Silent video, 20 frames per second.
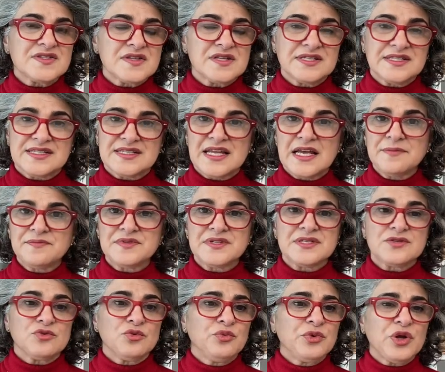the
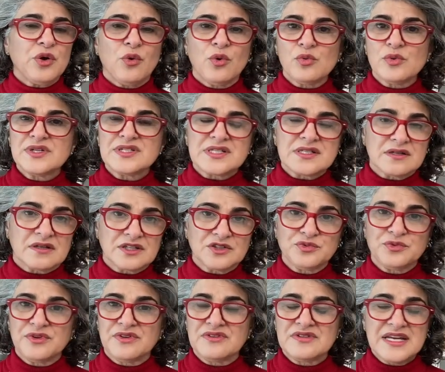steps, we always start
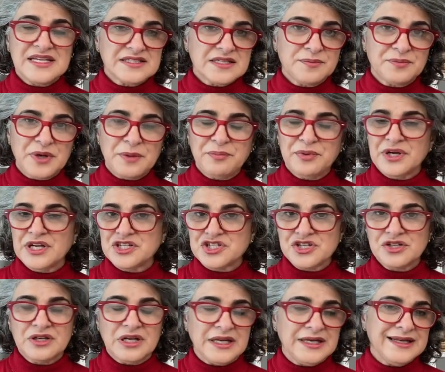with data
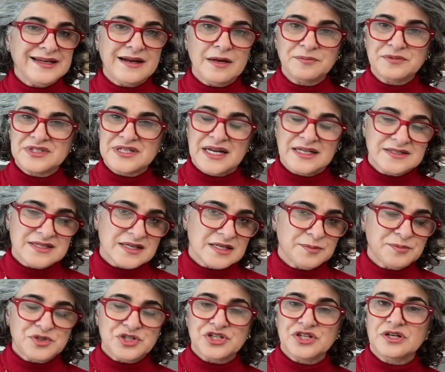preparation, cleanup,
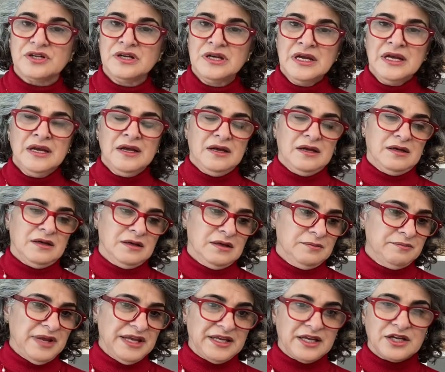transcription,
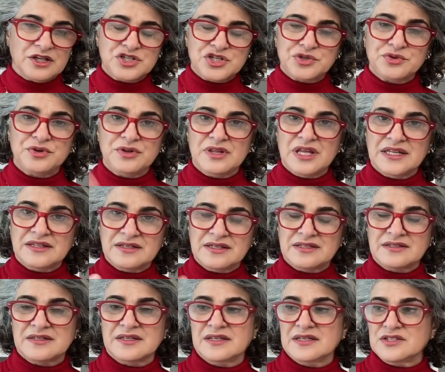making sure that
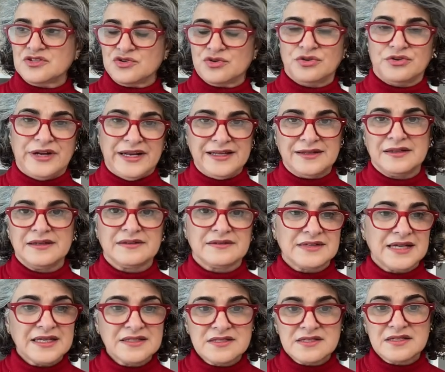it is correctly
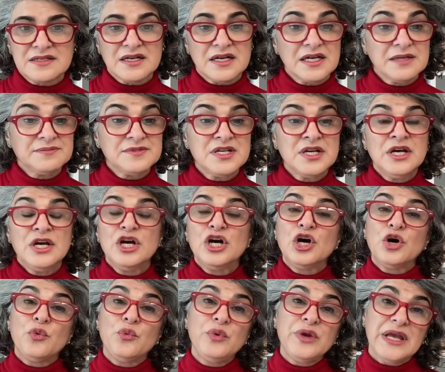transcribed.
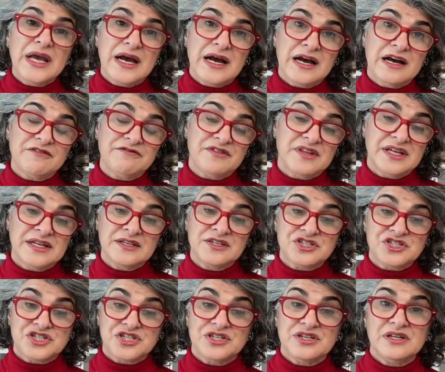We have the
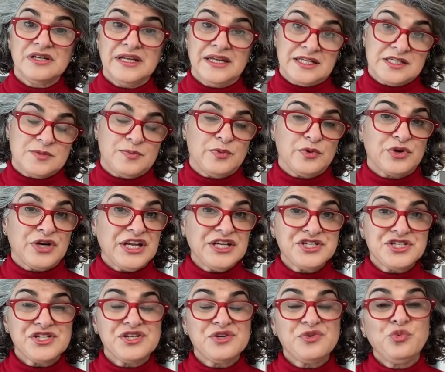initial
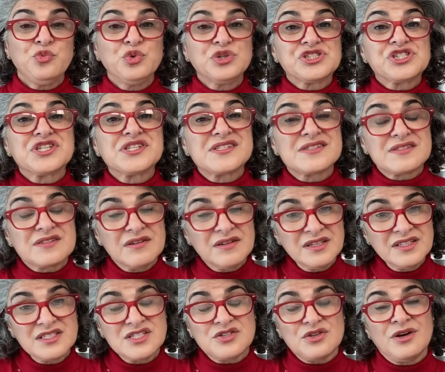exploration, which
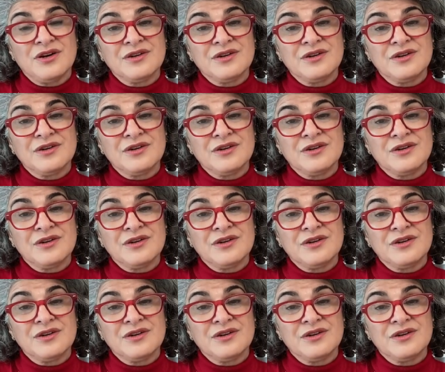starts